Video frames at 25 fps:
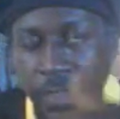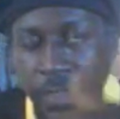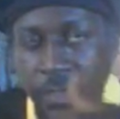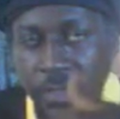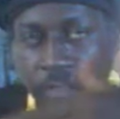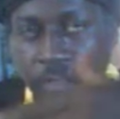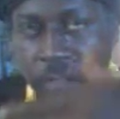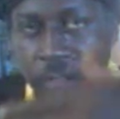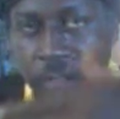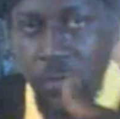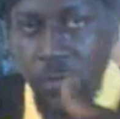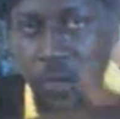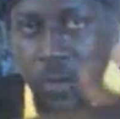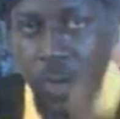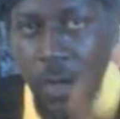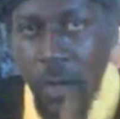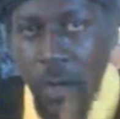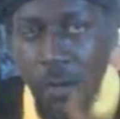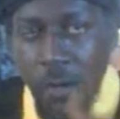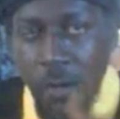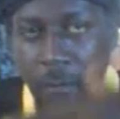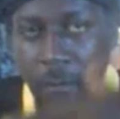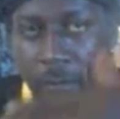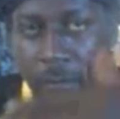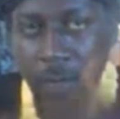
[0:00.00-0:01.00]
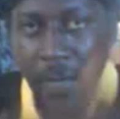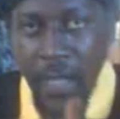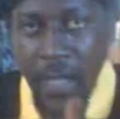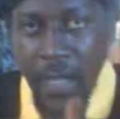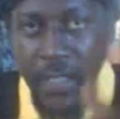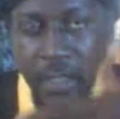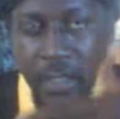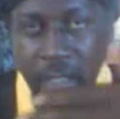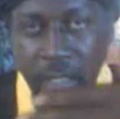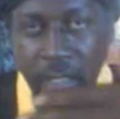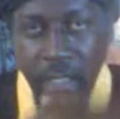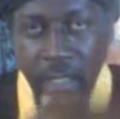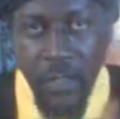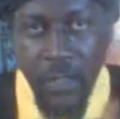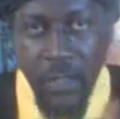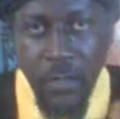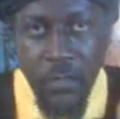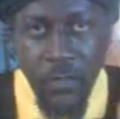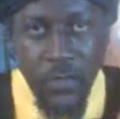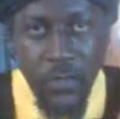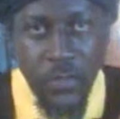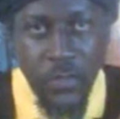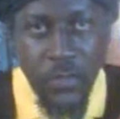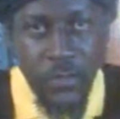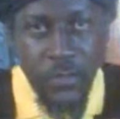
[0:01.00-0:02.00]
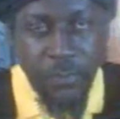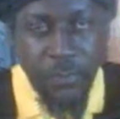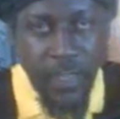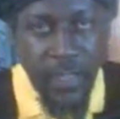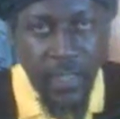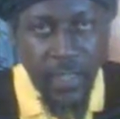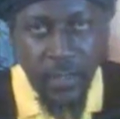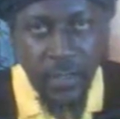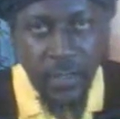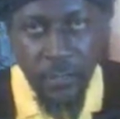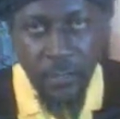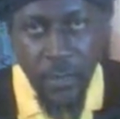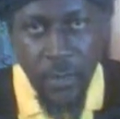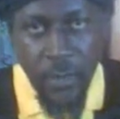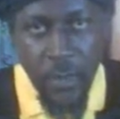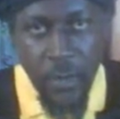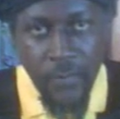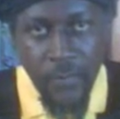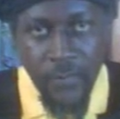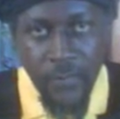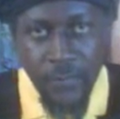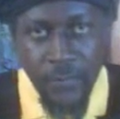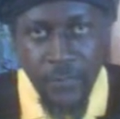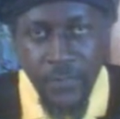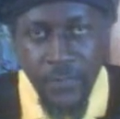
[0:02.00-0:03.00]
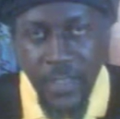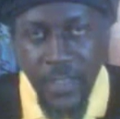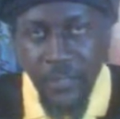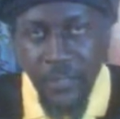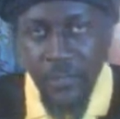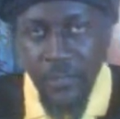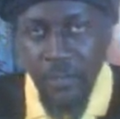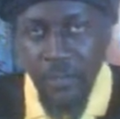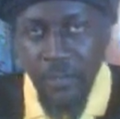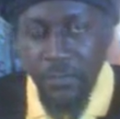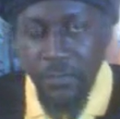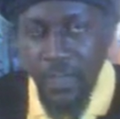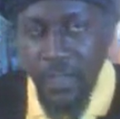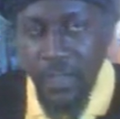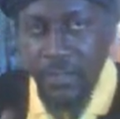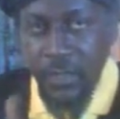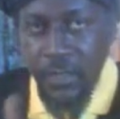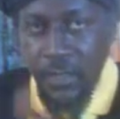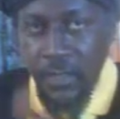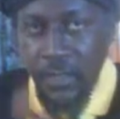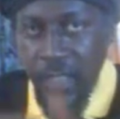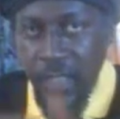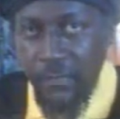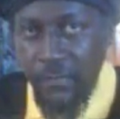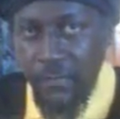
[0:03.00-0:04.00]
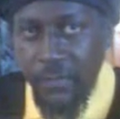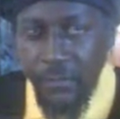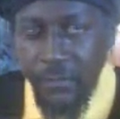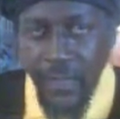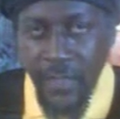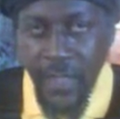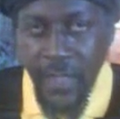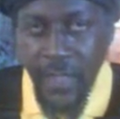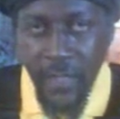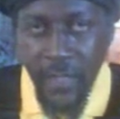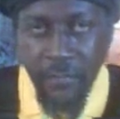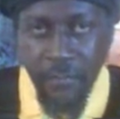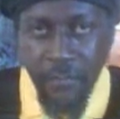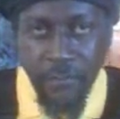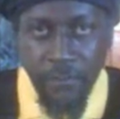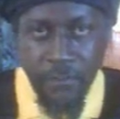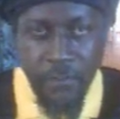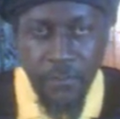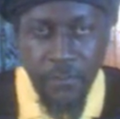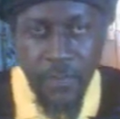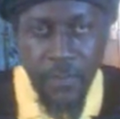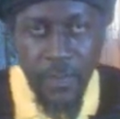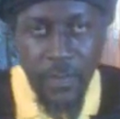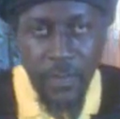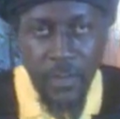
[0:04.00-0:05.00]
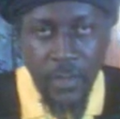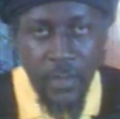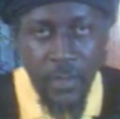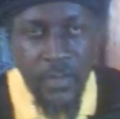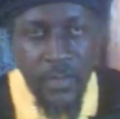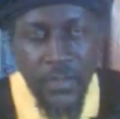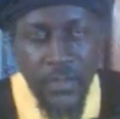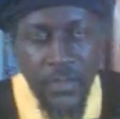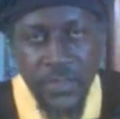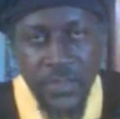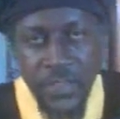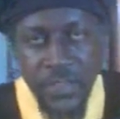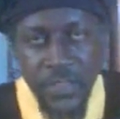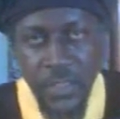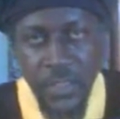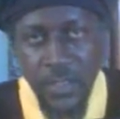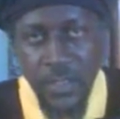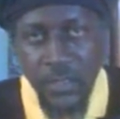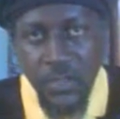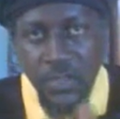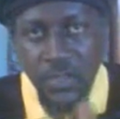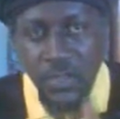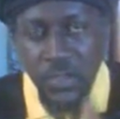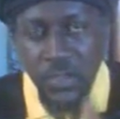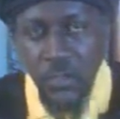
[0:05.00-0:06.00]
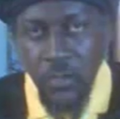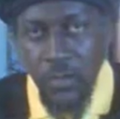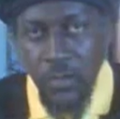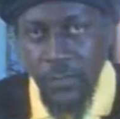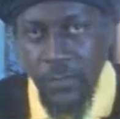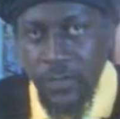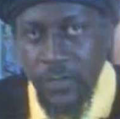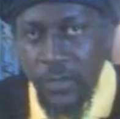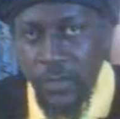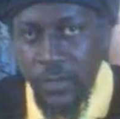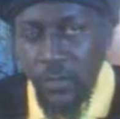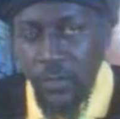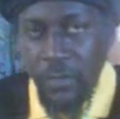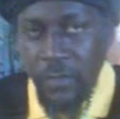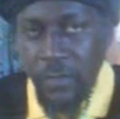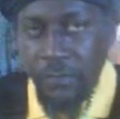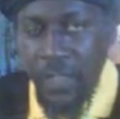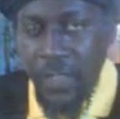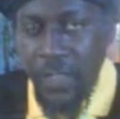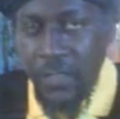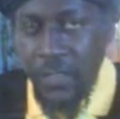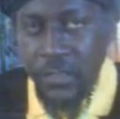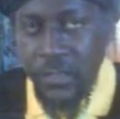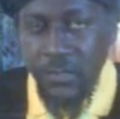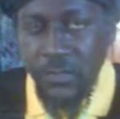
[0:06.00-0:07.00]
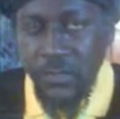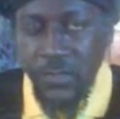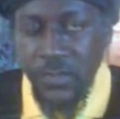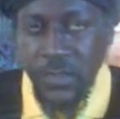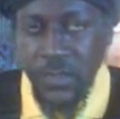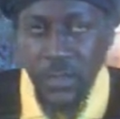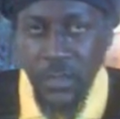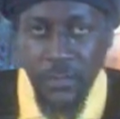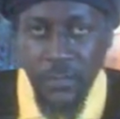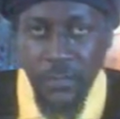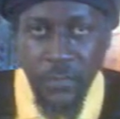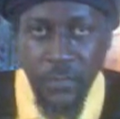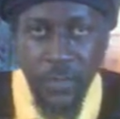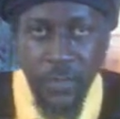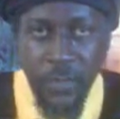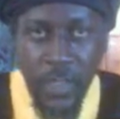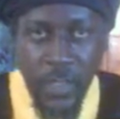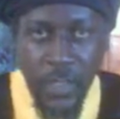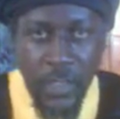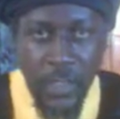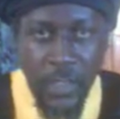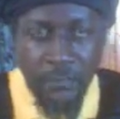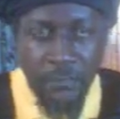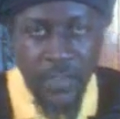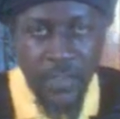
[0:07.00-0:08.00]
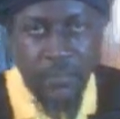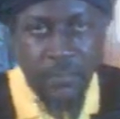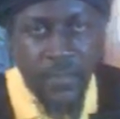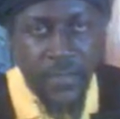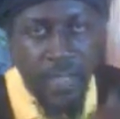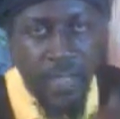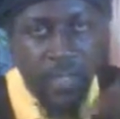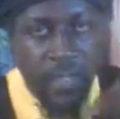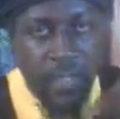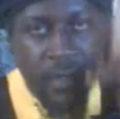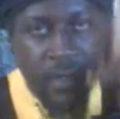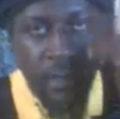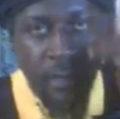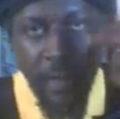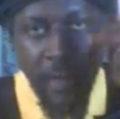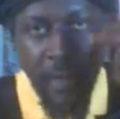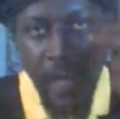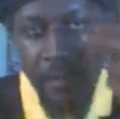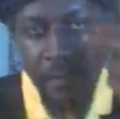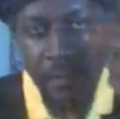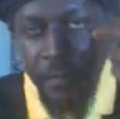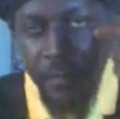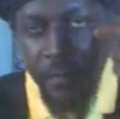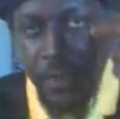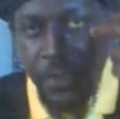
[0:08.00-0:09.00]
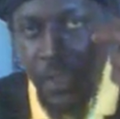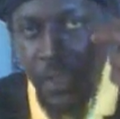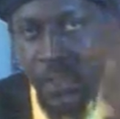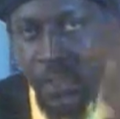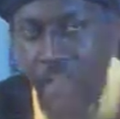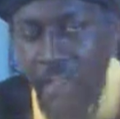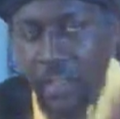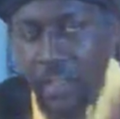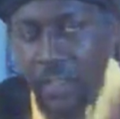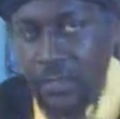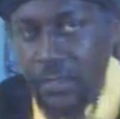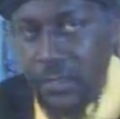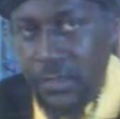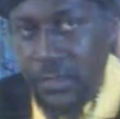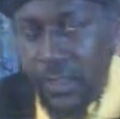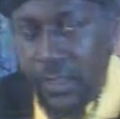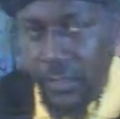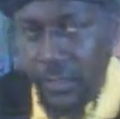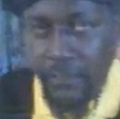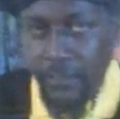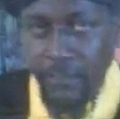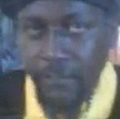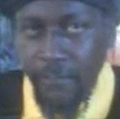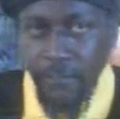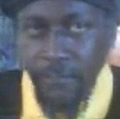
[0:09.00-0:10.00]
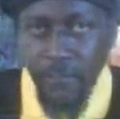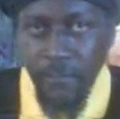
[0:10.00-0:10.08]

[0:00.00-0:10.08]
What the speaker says: to these so-called Maya elders, paying them off, giving them this and giving them that. They're selling their soul for 30 pieces of silver. Then they come out and tell us that,